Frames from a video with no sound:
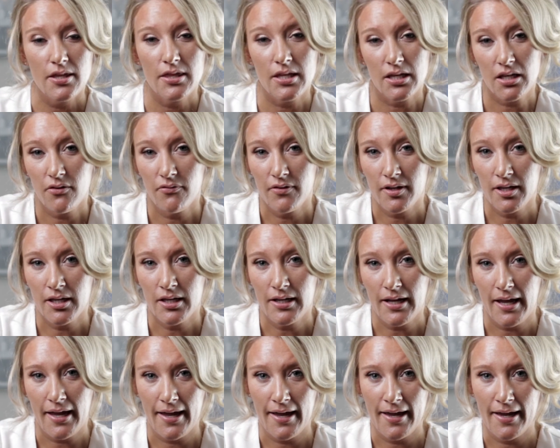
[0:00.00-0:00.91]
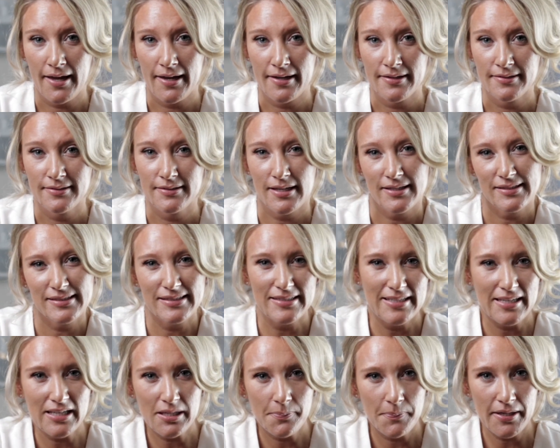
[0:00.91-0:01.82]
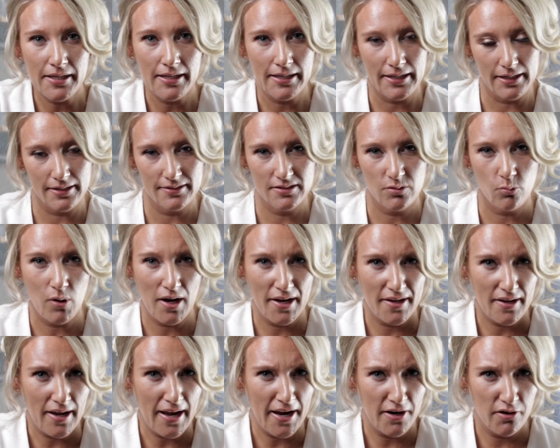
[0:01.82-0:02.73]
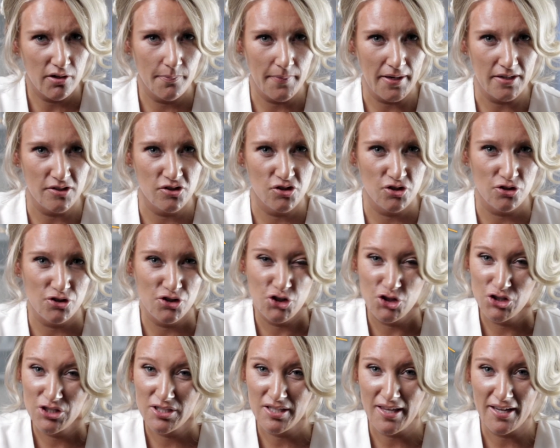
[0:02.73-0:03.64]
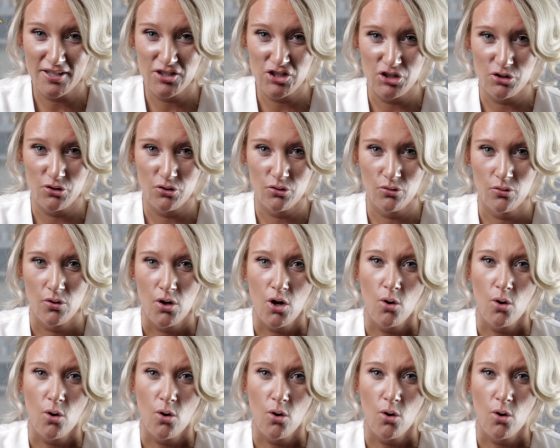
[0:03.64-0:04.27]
Think of it as a sneak peek into why a hiring manager should select you,